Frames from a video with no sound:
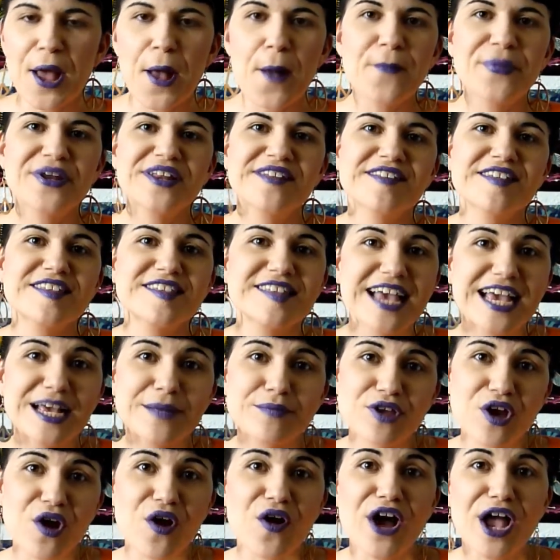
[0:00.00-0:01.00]
But at the same
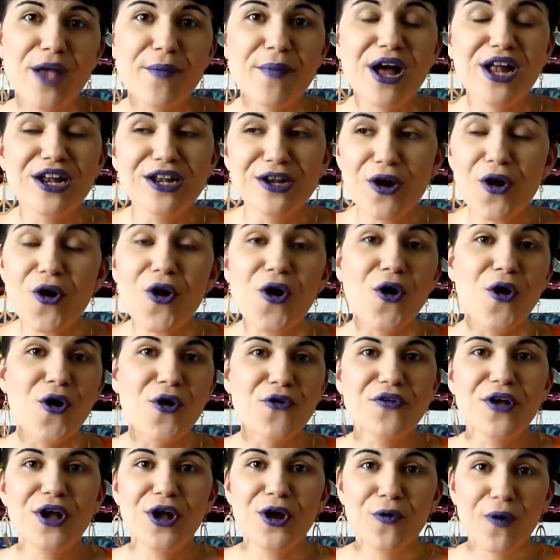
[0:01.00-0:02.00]
time, a lot
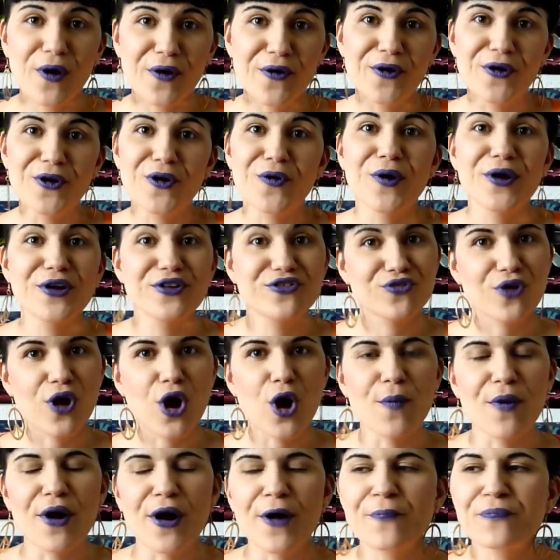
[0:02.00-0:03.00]
of quote unquote
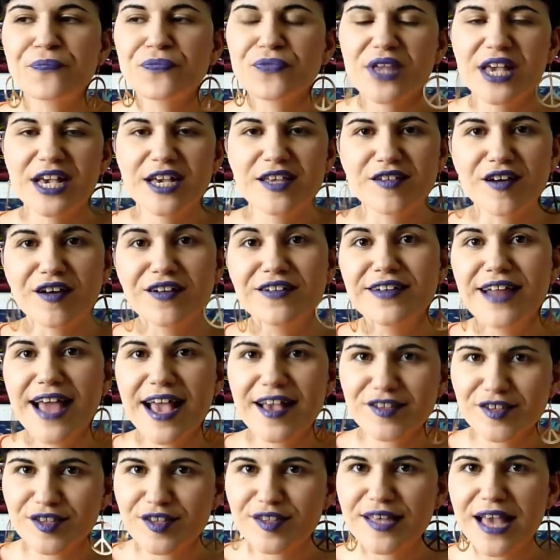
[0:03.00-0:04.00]
drama is
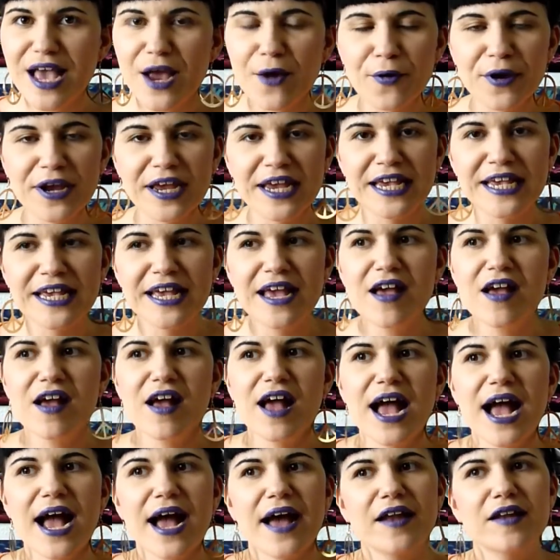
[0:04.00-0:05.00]
unnecessary
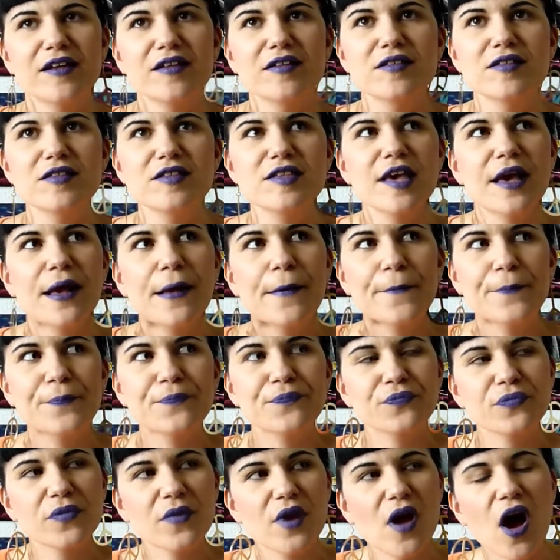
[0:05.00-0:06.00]
and
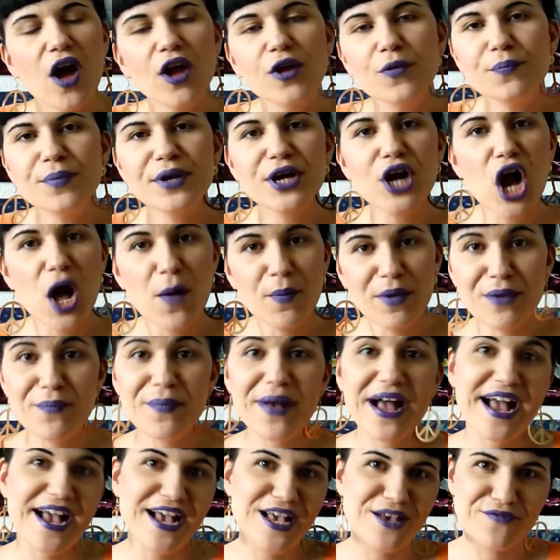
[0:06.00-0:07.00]
unbecoming
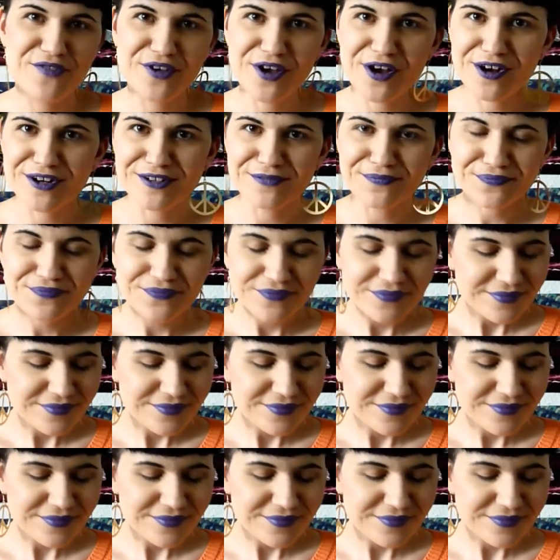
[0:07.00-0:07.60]
behaviour,